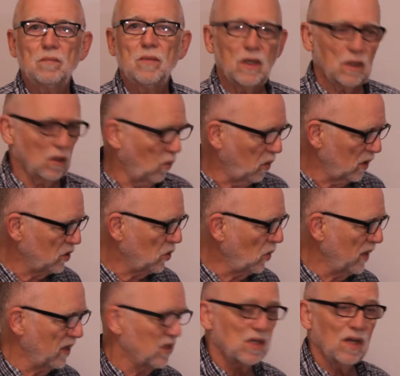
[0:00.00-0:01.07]
Model
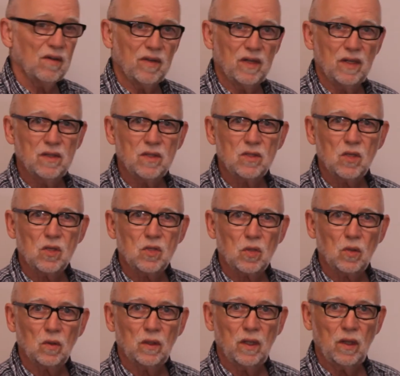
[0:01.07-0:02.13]
127, and this is
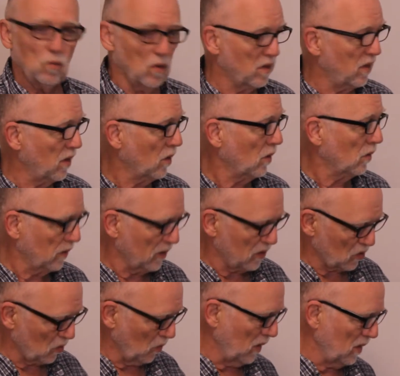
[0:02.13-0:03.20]
certainly one of the
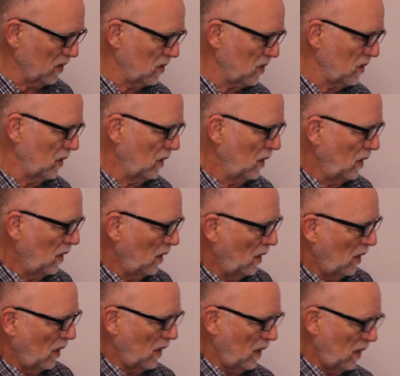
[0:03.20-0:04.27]
earliest ones
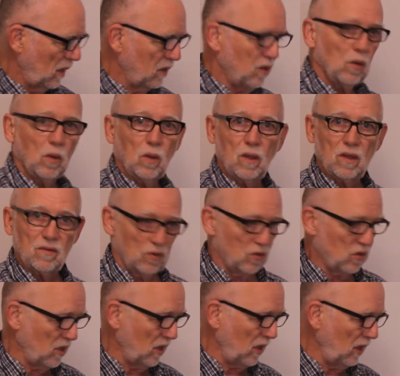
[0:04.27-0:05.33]
uh, you will ever
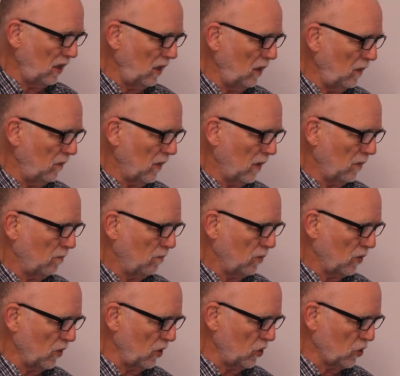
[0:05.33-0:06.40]
see. I'm
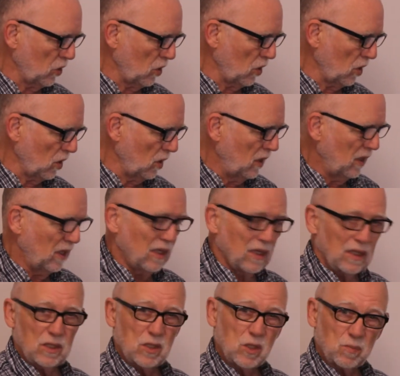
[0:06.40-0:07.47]
pretty sure this is